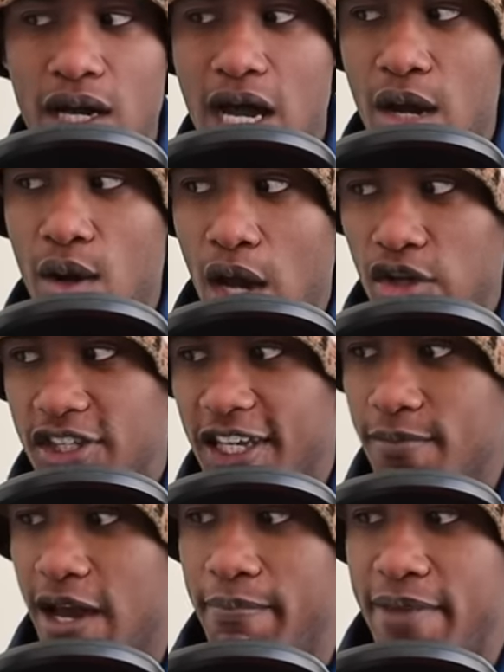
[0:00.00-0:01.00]
I did
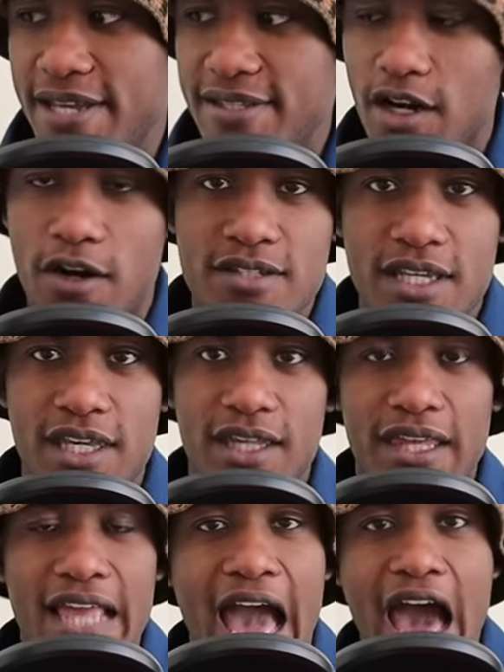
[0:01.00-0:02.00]
my best to
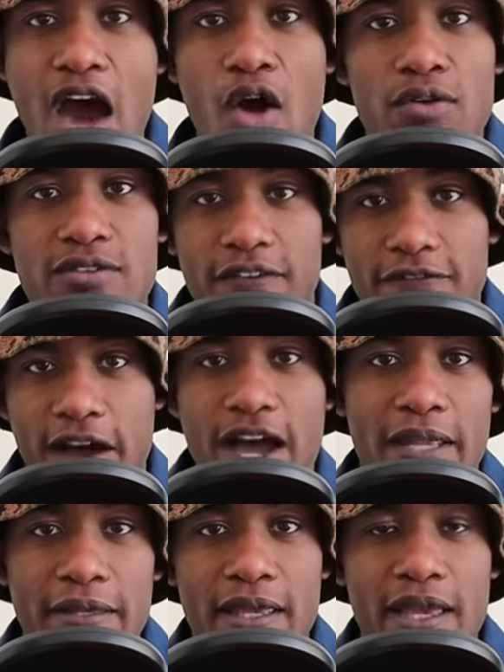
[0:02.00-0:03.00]
articulate how to
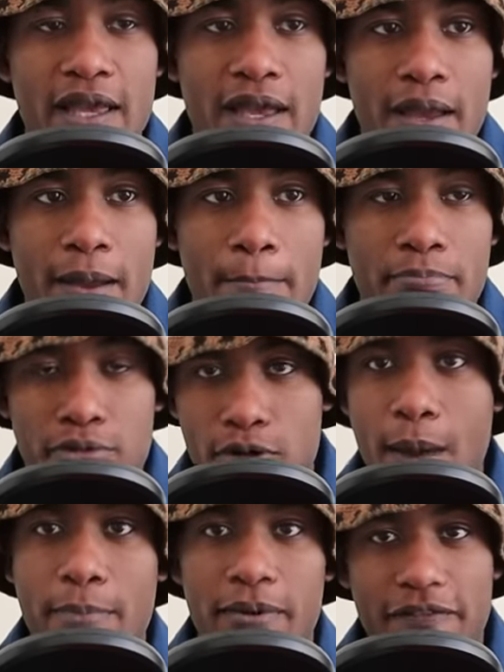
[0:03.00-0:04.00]
find
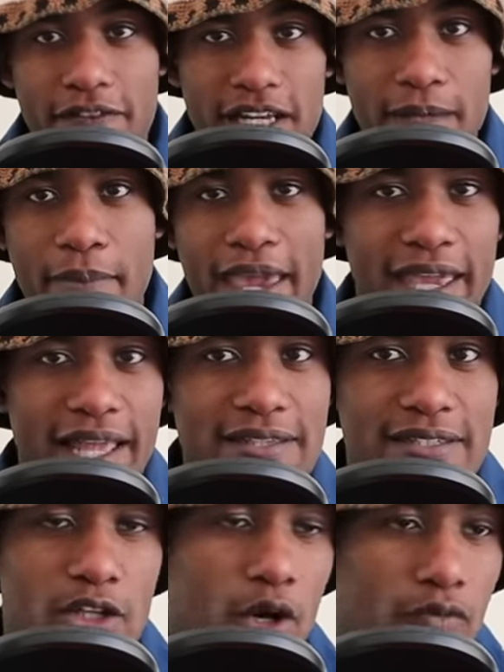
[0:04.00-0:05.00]
proper fitting
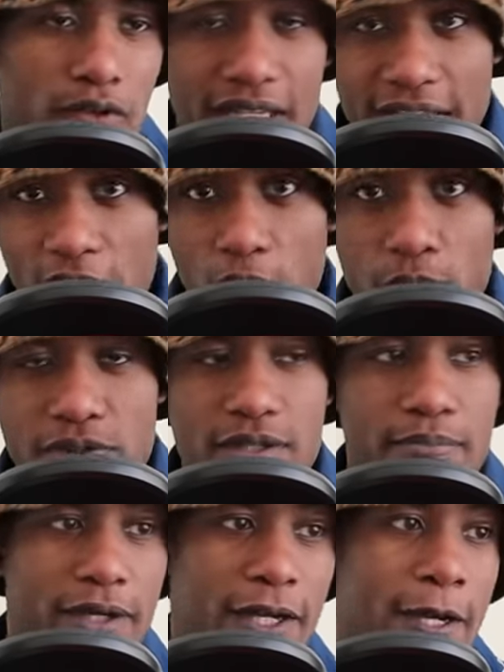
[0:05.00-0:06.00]
pants, and hopefully it helps.
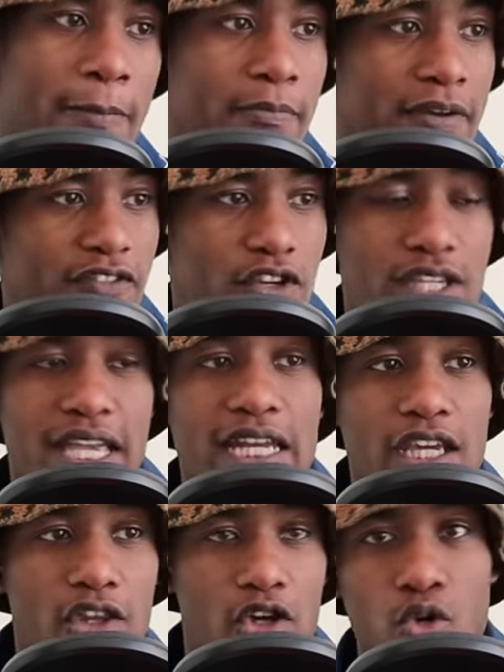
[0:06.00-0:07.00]
But if there's
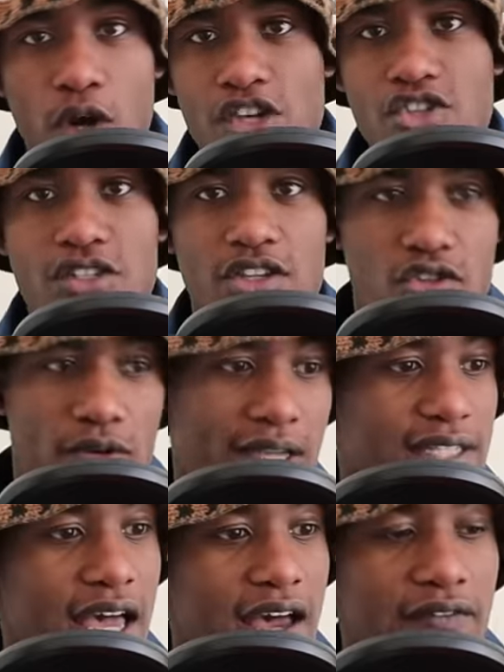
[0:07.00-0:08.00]
any other questions that you
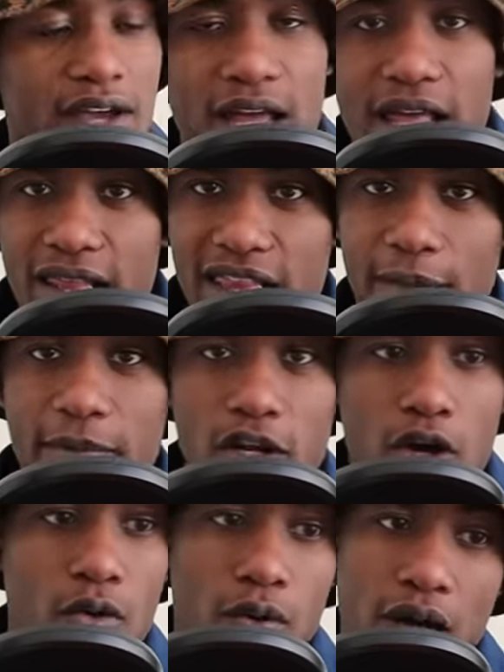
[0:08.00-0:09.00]
guys have, let me
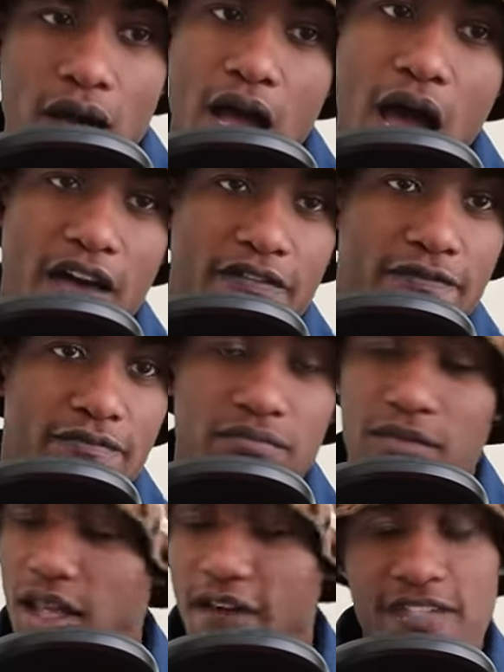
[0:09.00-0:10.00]
know. I'd
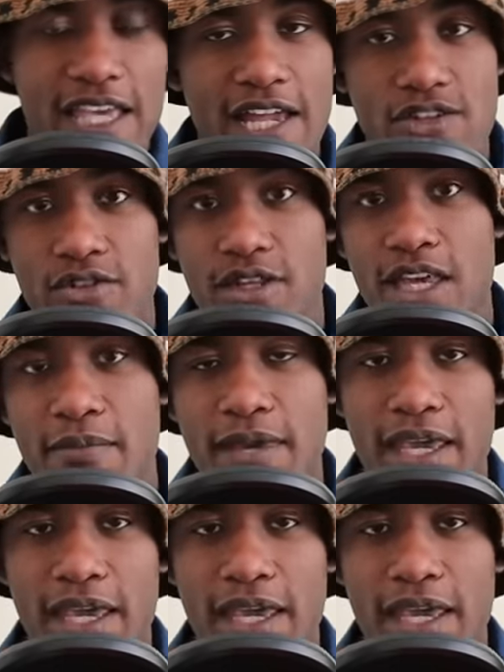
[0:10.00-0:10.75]
love to answer them.